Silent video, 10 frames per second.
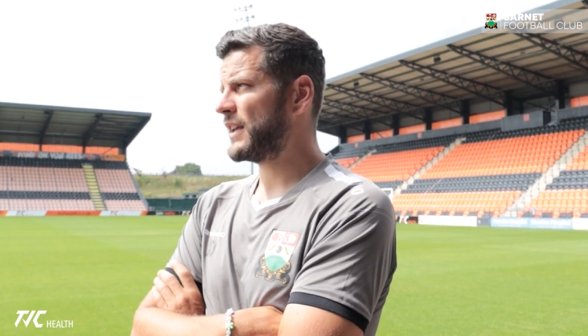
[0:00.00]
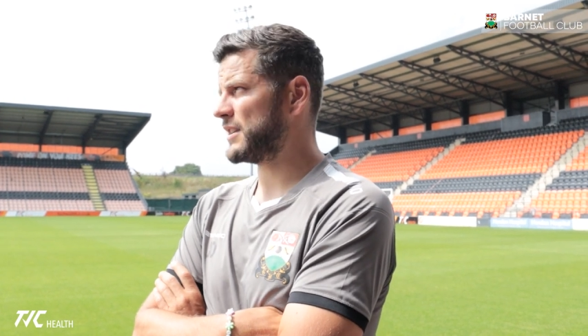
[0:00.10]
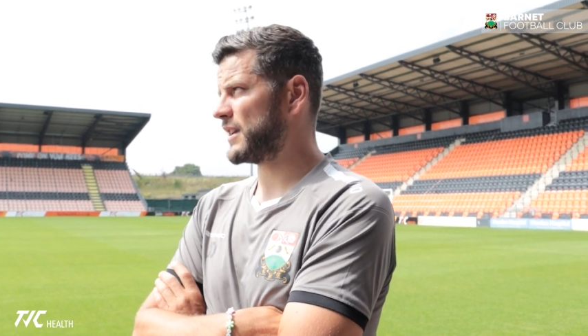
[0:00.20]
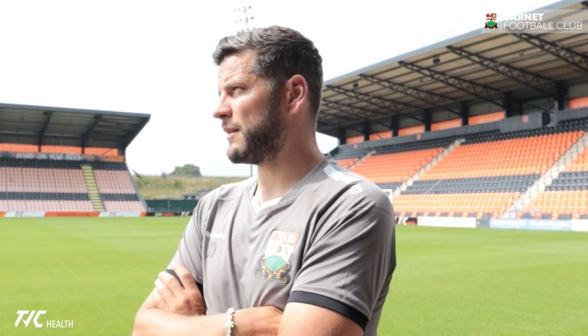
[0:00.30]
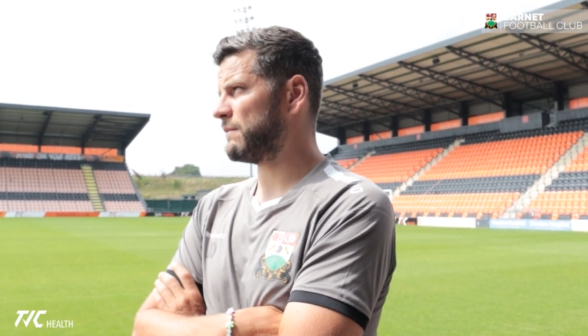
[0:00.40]

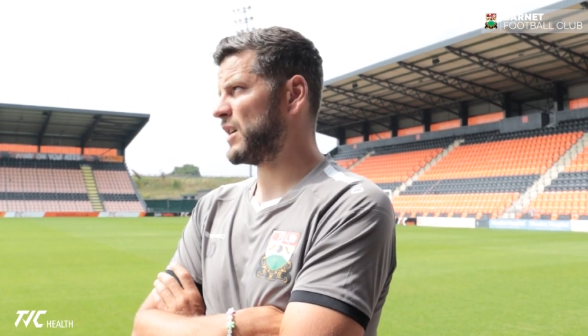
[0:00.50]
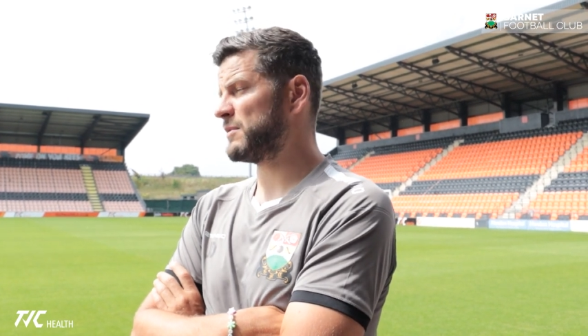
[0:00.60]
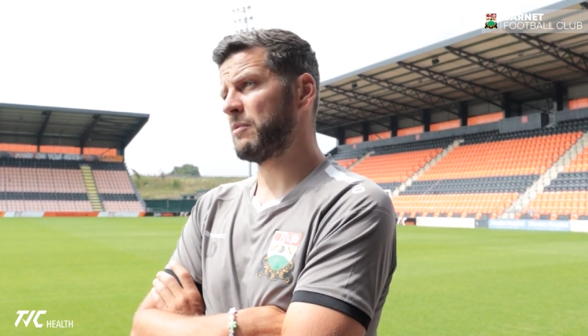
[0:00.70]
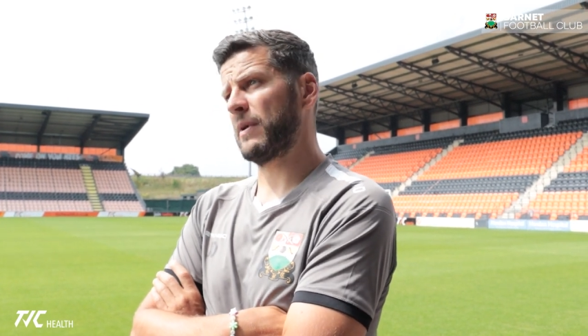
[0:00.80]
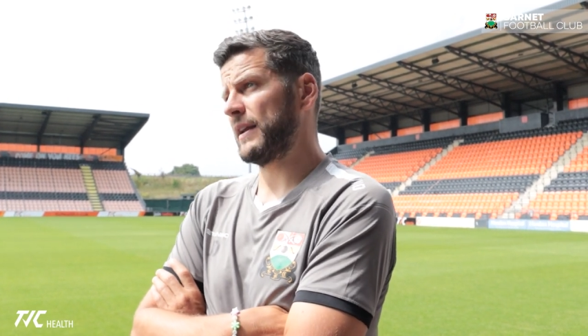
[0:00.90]
he's
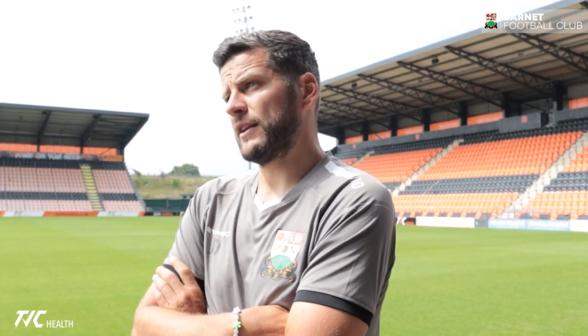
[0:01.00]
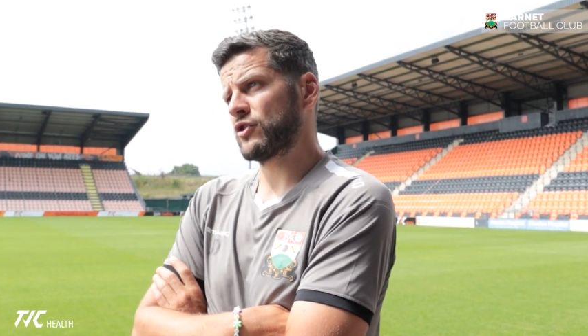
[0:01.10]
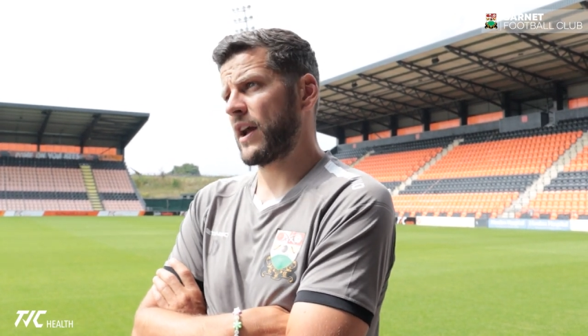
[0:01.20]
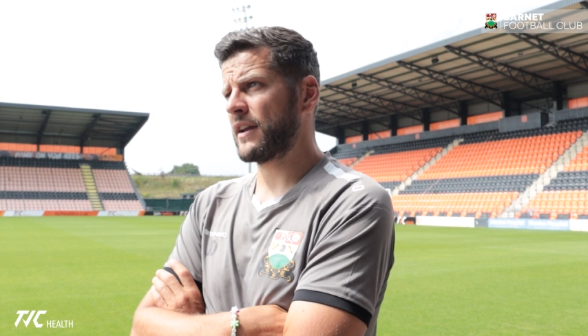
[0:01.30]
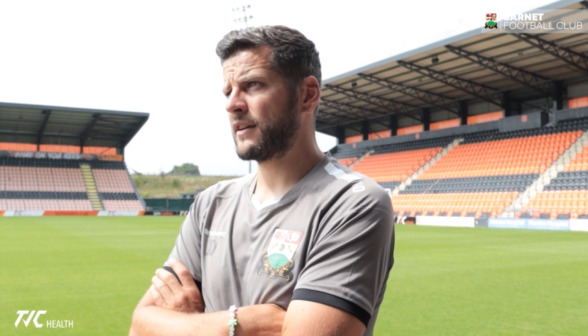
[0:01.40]
been brilliant in
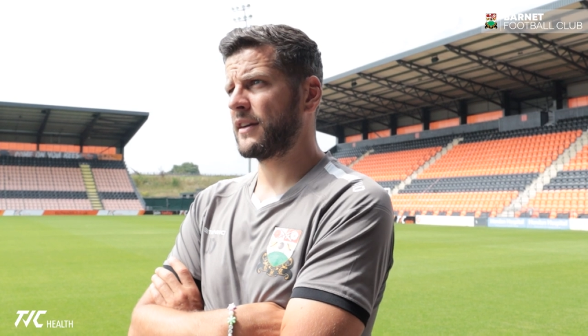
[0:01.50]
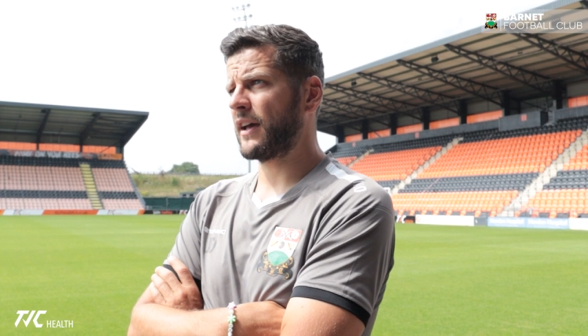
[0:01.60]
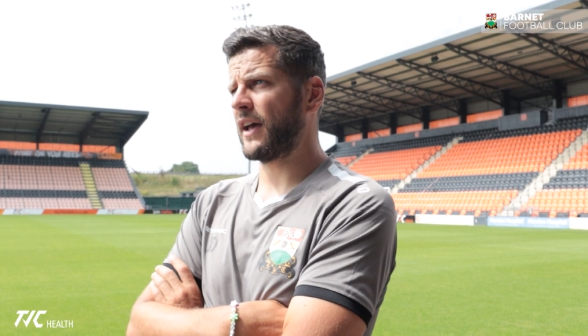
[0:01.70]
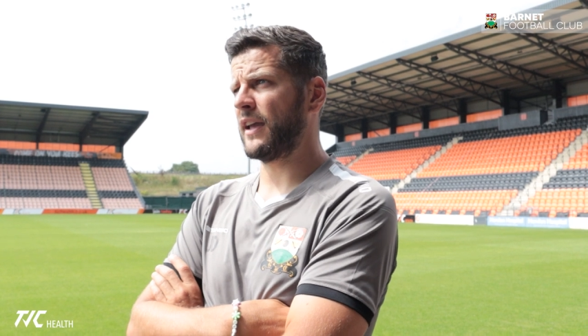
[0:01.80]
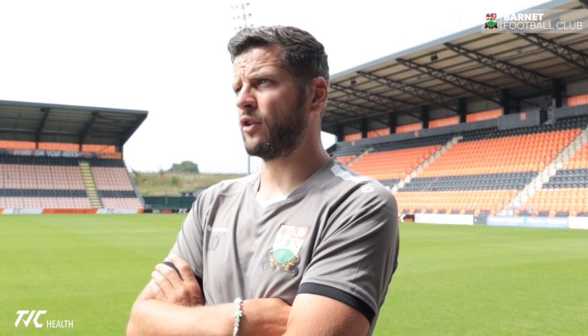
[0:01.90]
training.
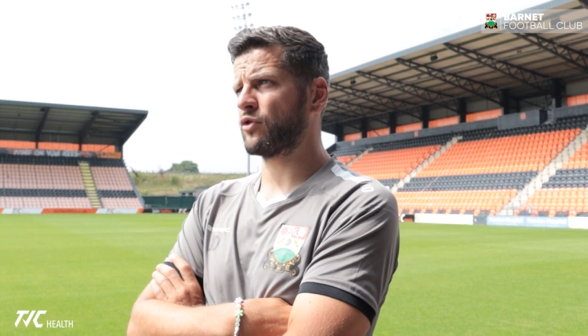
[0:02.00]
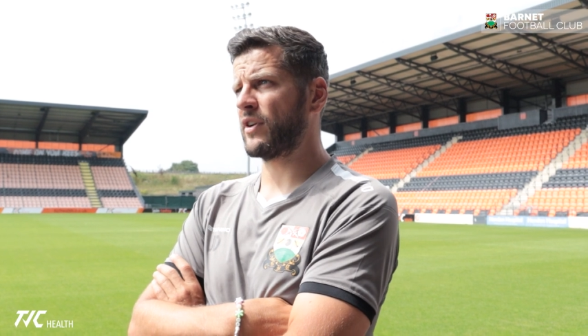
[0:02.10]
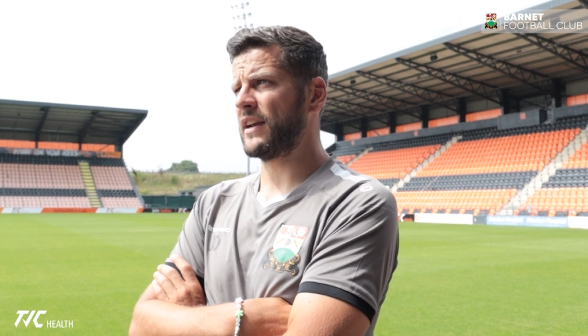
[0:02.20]
He looks